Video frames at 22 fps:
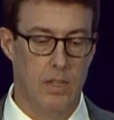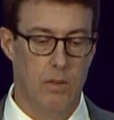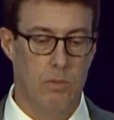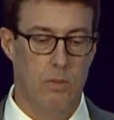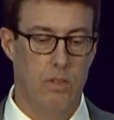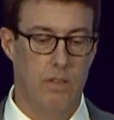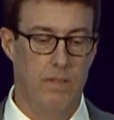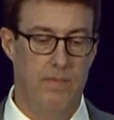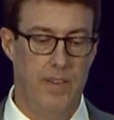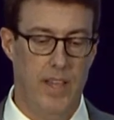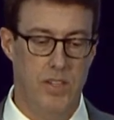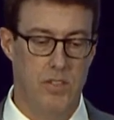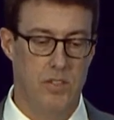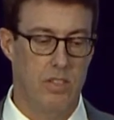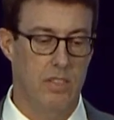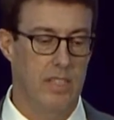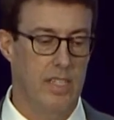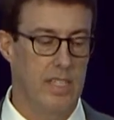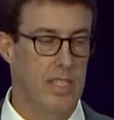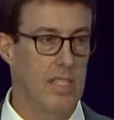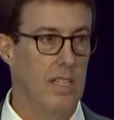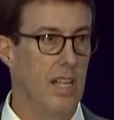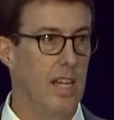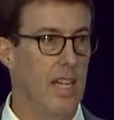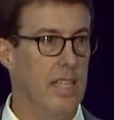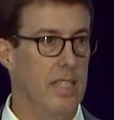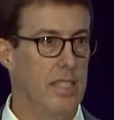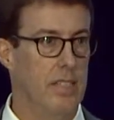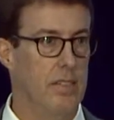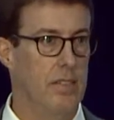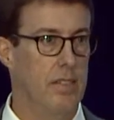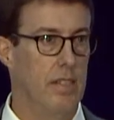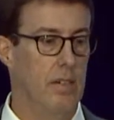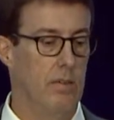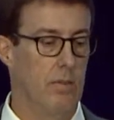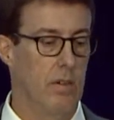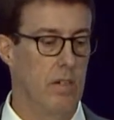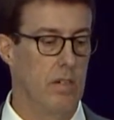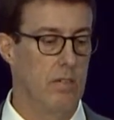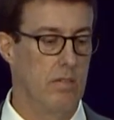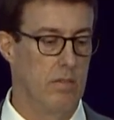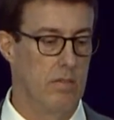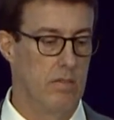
will eventually decline to zero.